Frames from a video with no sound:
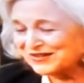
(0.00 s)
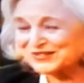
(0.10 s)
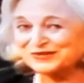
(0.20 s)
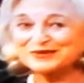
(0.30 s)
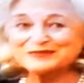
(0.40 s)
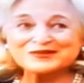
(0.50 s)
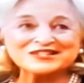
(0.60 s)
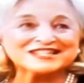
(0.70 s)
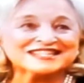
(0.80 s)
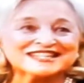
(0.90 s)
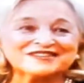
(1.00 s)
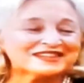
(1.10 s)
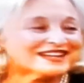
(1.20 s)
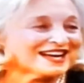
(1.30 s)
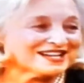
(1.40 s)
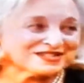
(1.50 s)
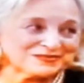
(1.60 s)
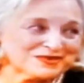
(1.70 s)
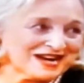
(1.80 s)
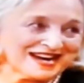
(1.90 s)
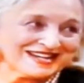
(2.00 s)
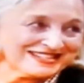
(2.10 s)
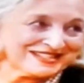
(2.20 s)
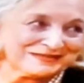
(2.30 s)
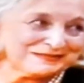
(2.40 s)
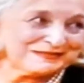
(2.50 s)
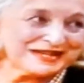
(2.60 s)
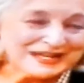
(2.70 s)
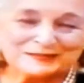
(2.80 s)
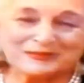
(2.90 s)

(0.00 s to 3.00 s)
to watch Wings. I used to